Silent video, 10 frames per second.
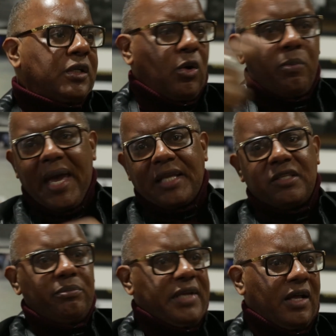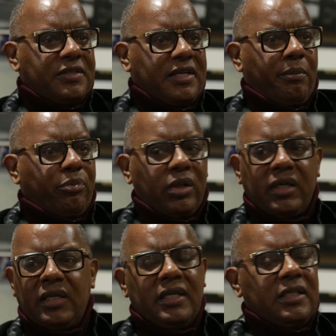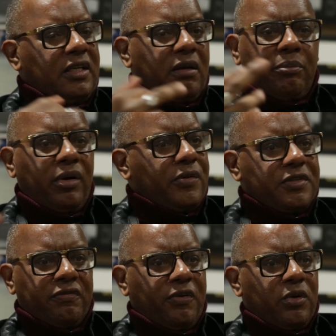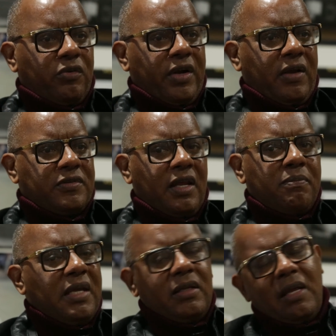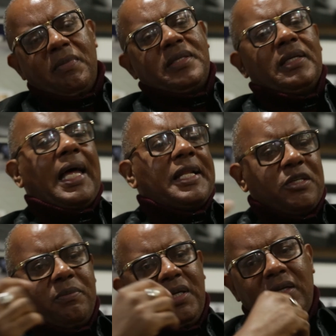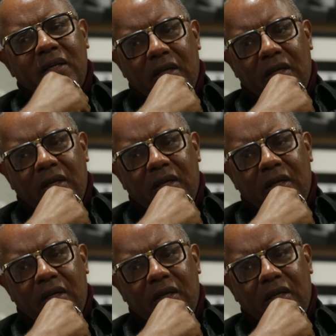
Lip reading: go back to downtown Brooklyn, give brothers the photographs. And that meant a lot to me.